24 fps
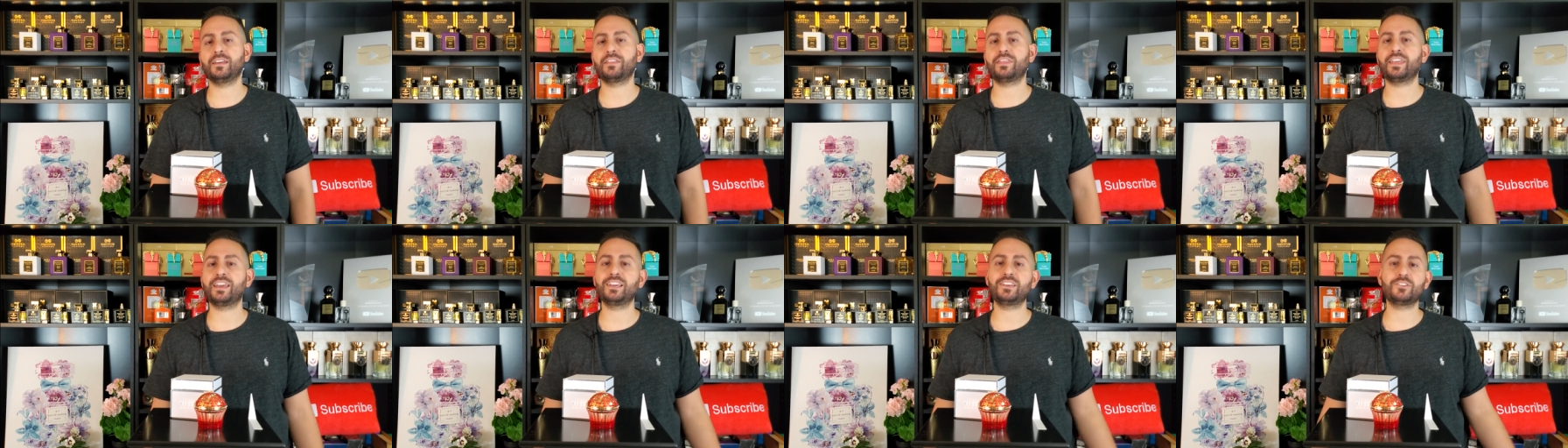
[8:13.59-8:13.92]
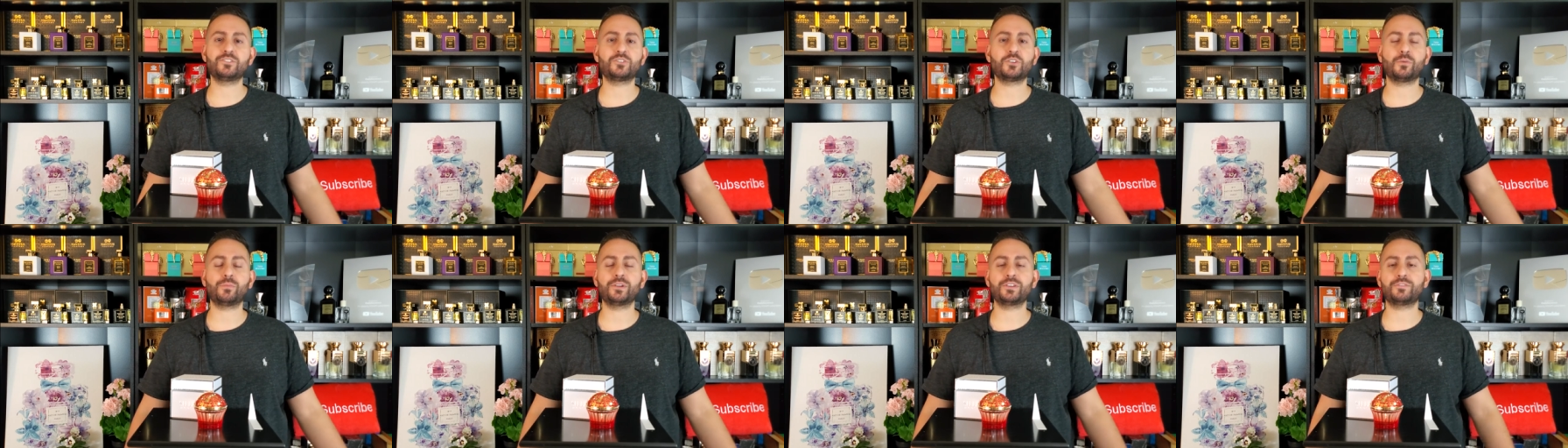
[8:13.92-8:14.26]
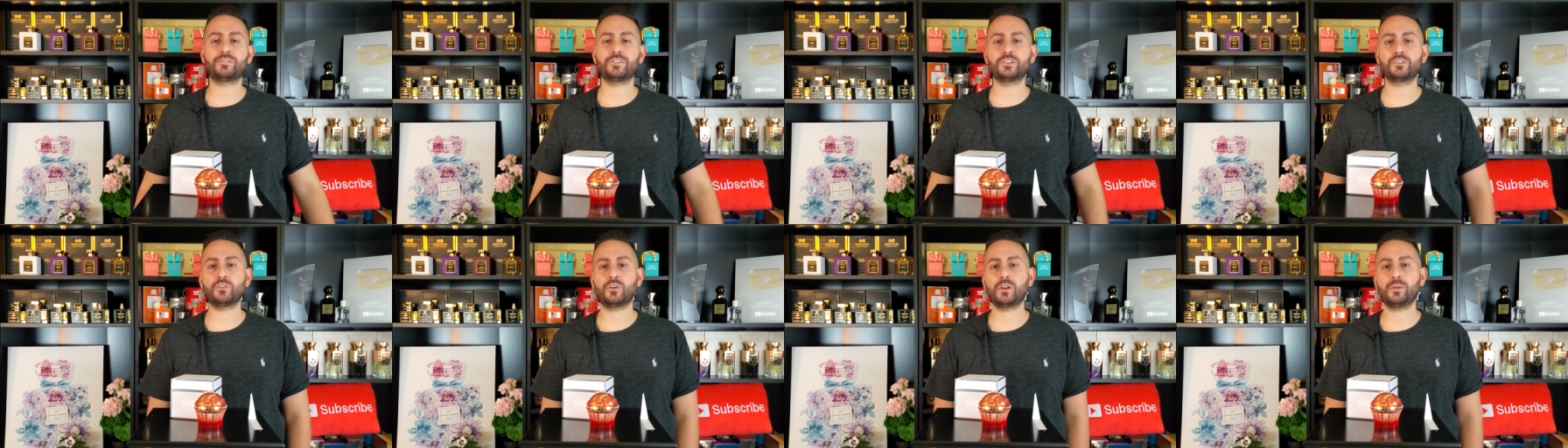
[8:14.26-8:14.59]
Thank you so much
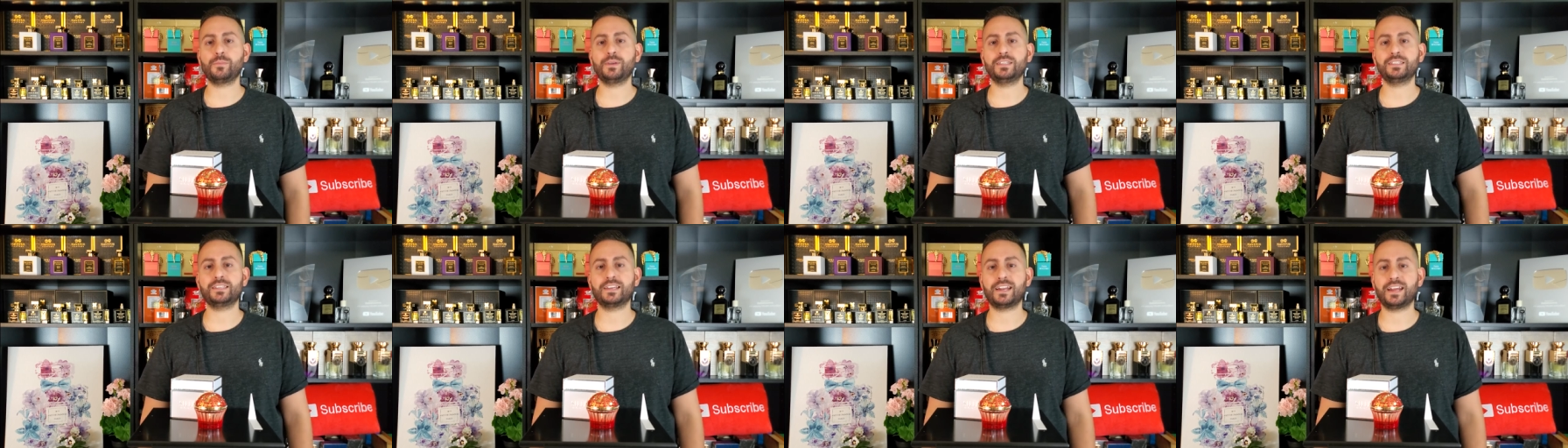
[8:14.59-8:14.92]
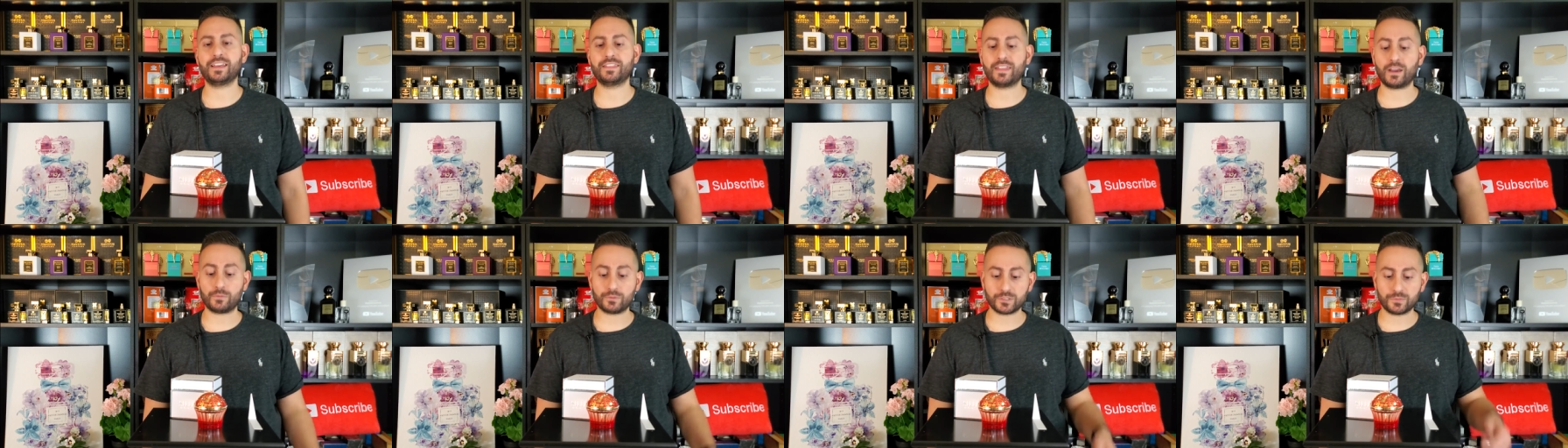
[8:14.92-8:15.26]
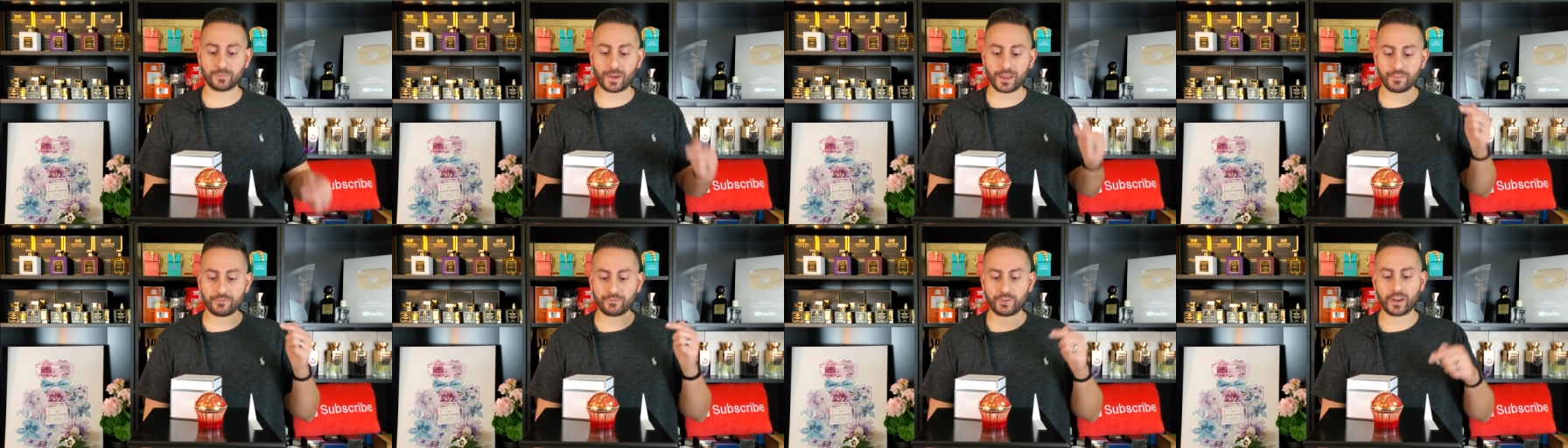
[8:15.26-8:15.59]
for joining me today. That was
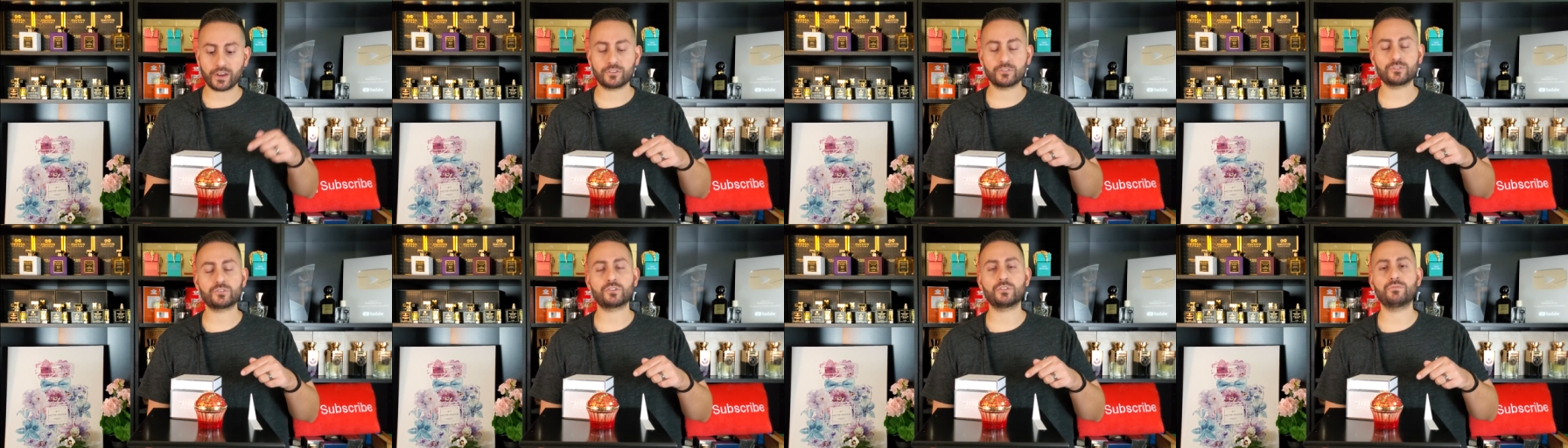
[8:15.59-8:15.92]
my fragrance